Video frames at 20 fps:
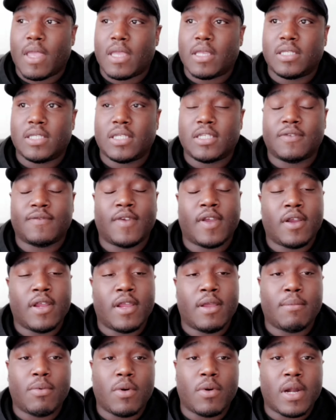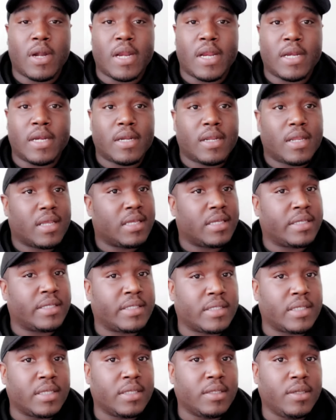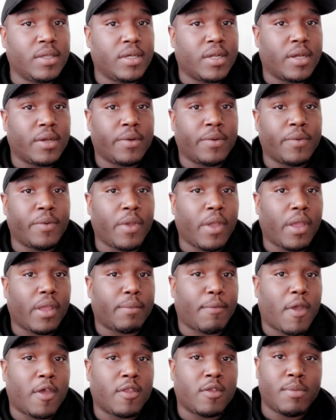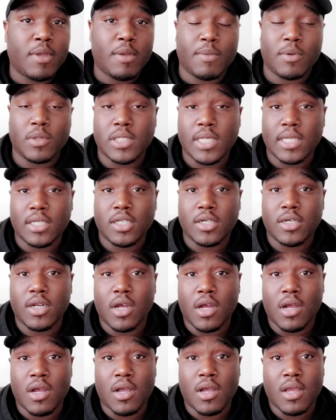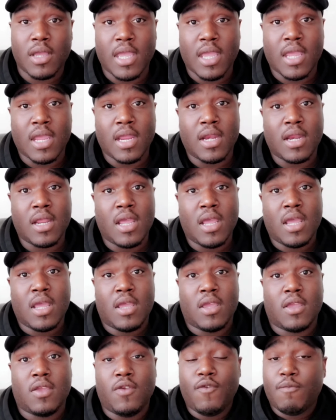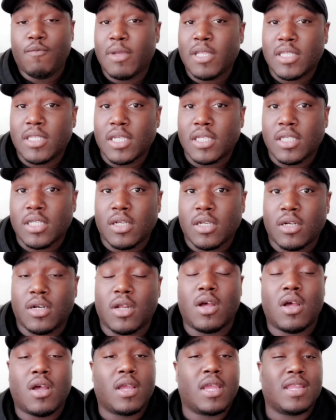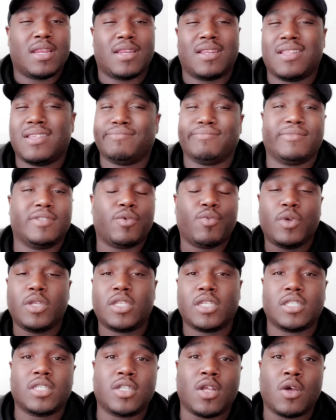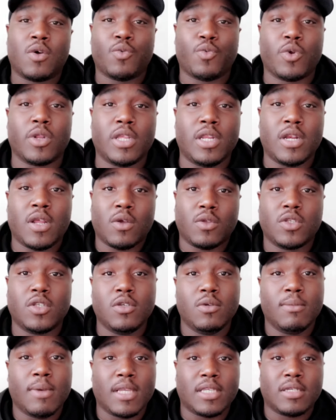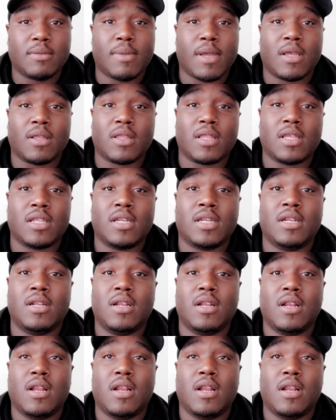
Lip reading: It's just very important because, you know, other people touch your dog and you've been touching your dog, and we just don't really know too much about the